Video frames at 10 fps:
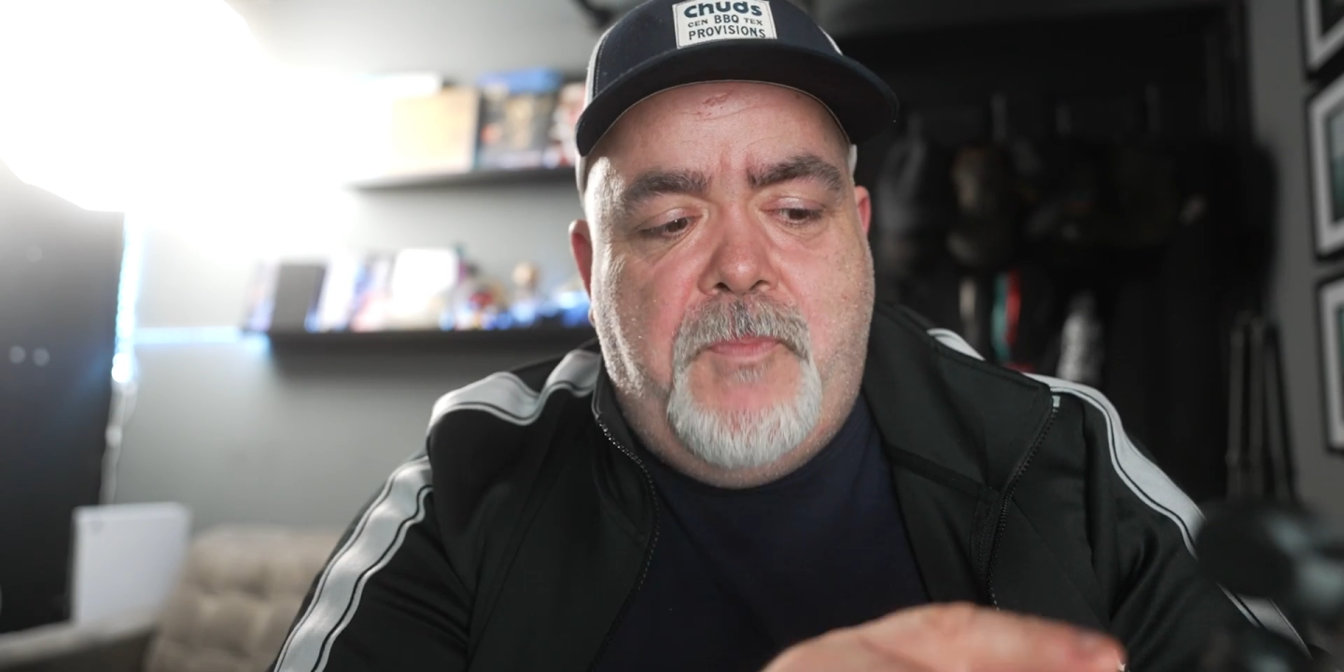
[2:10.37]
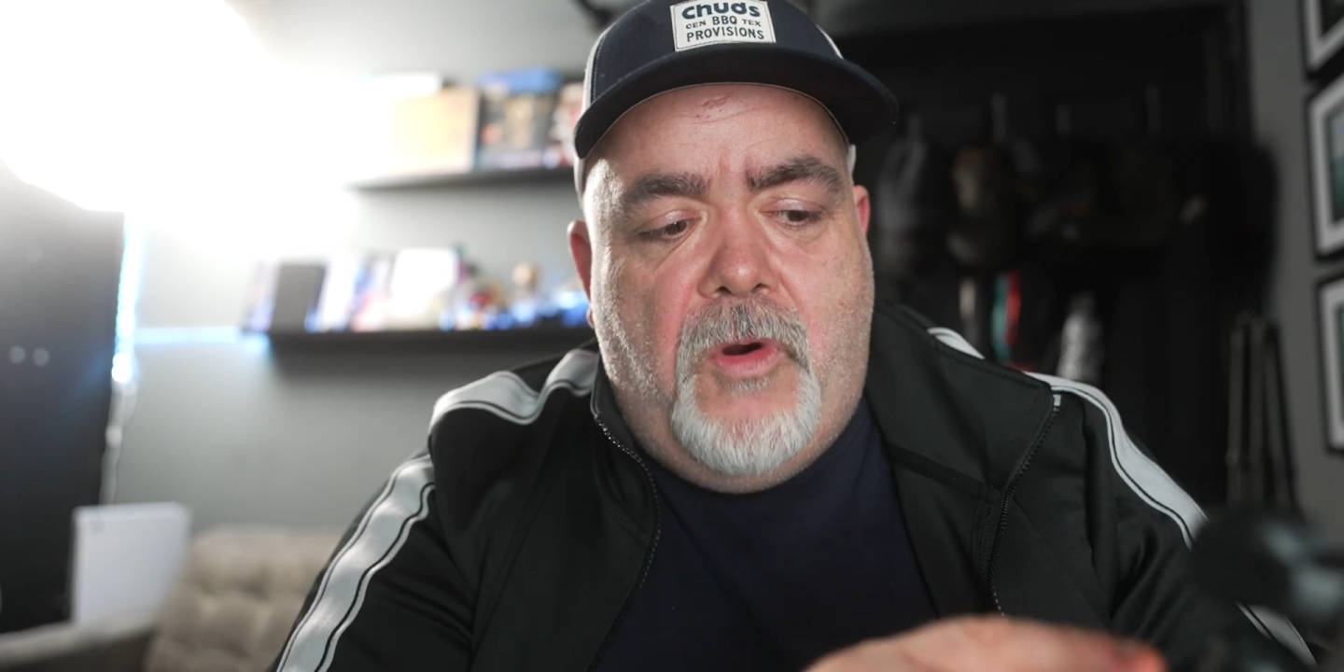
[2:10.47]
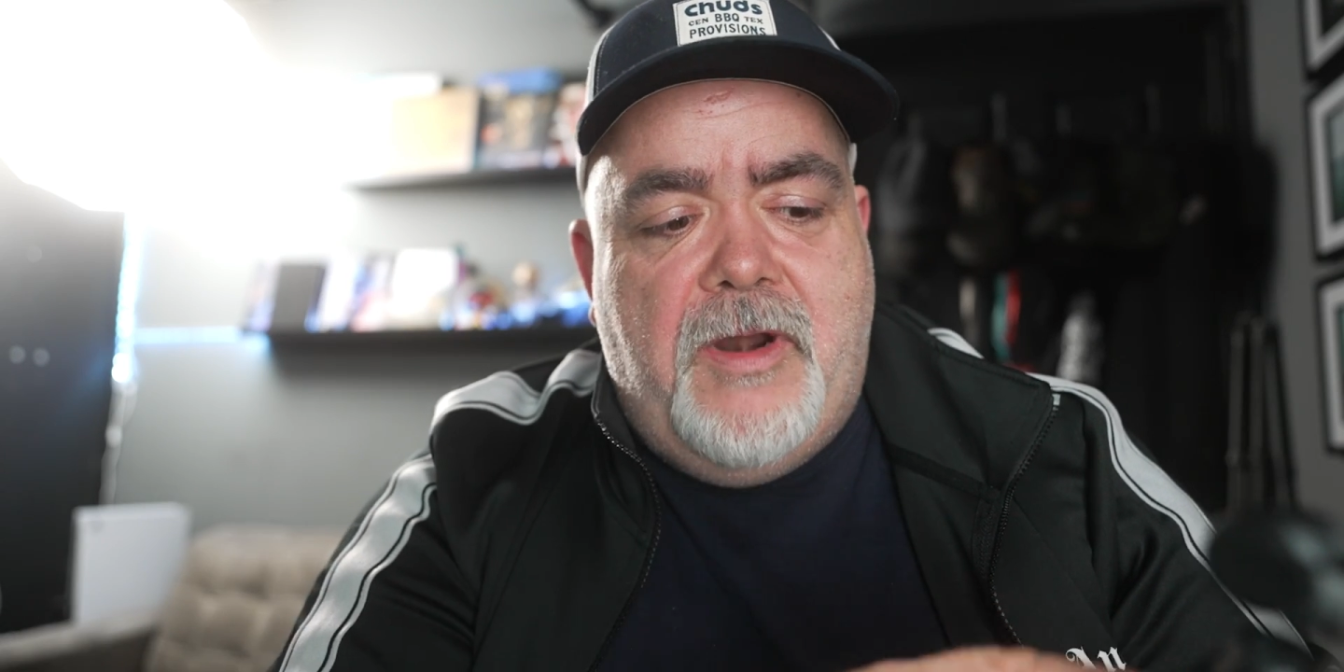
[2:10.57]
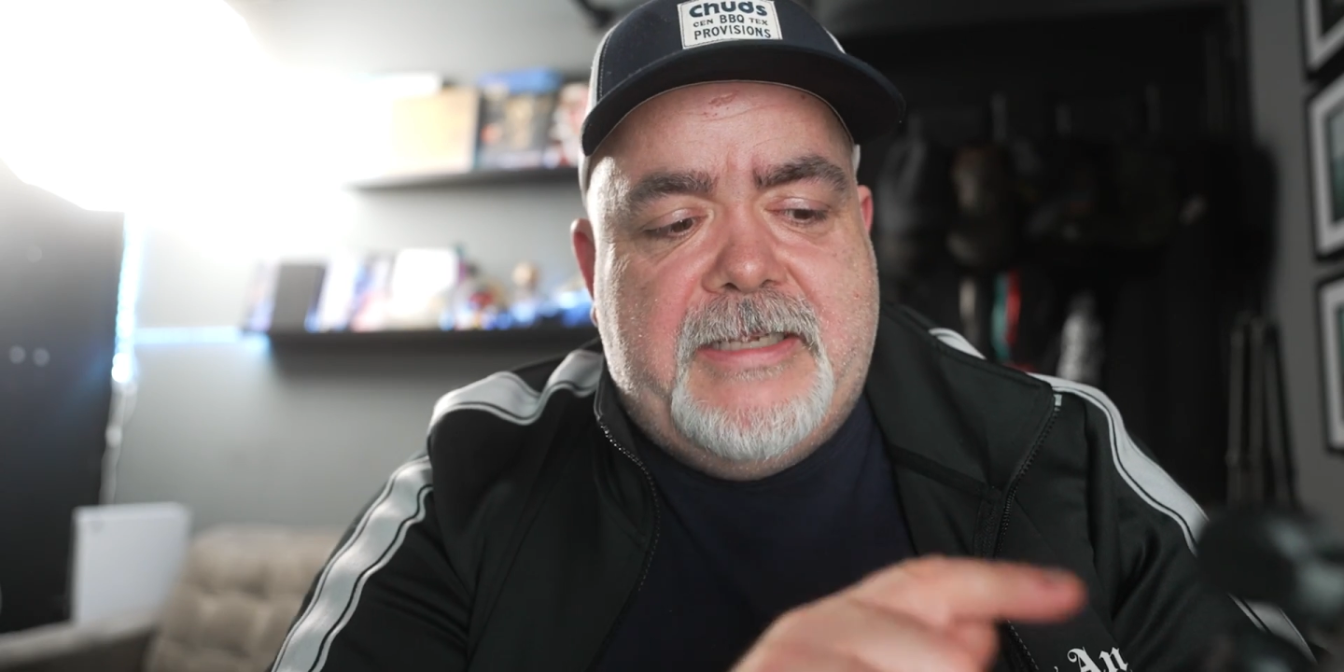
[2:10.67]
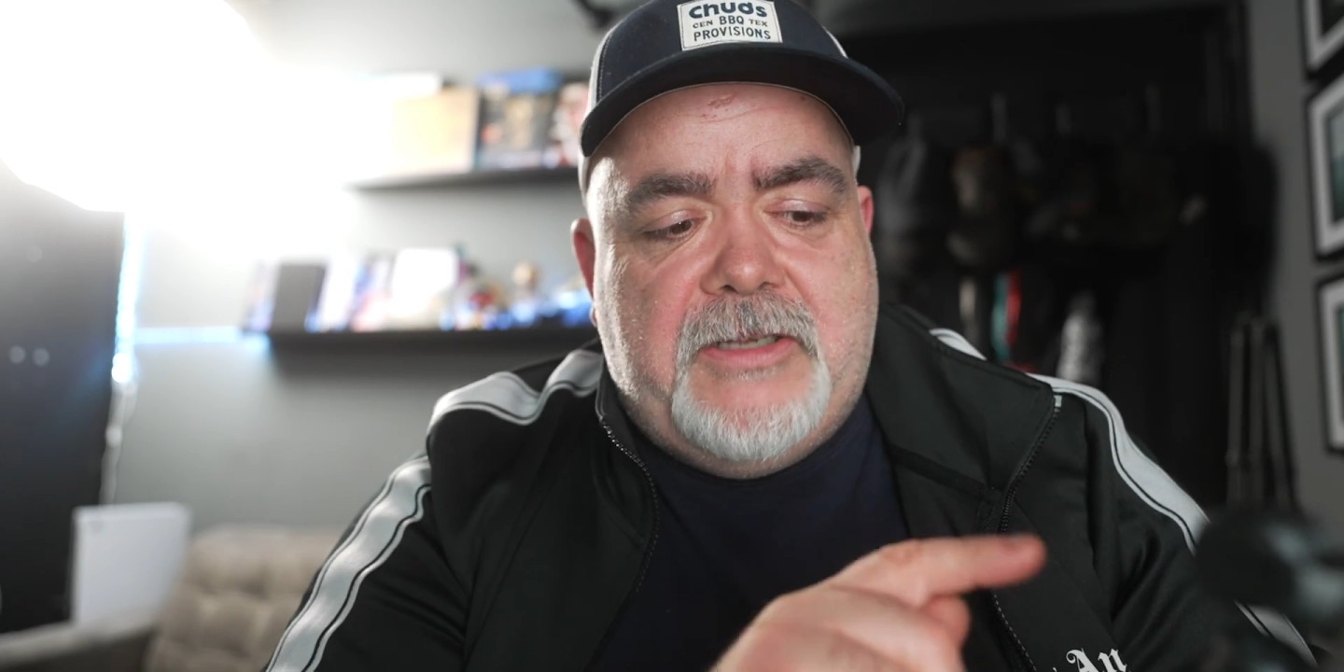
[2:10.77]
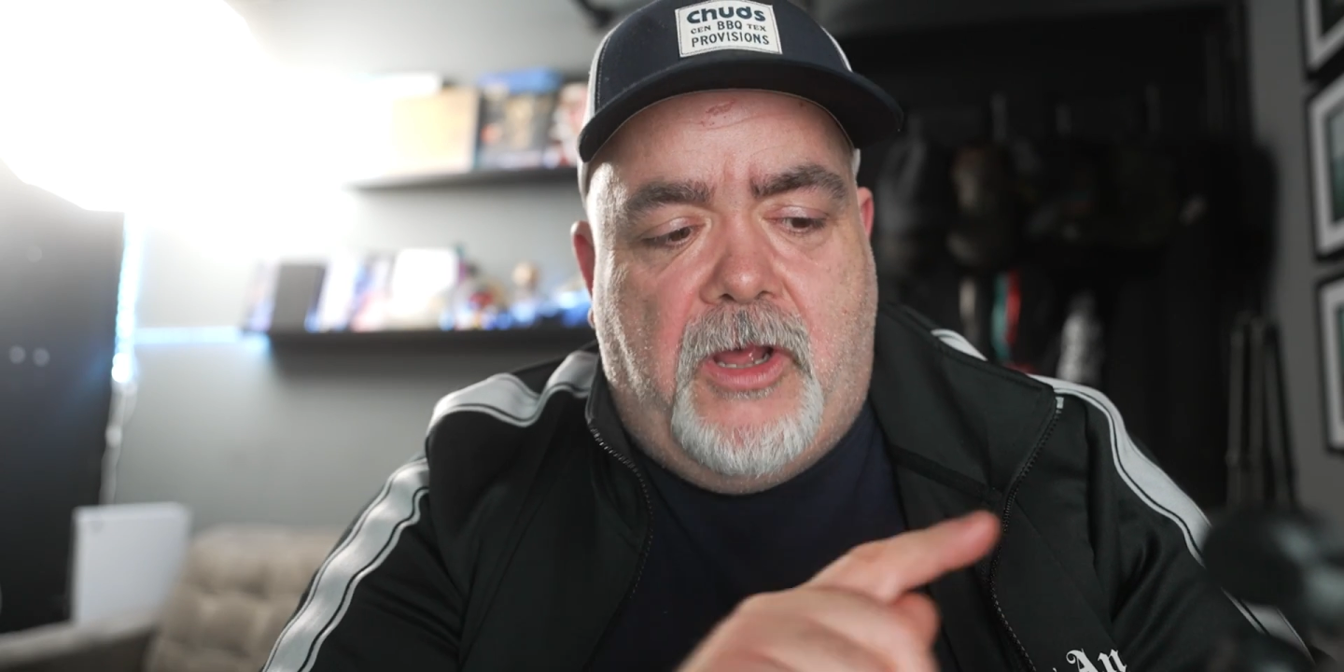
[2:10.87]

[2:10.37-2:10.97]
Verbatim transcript: more or less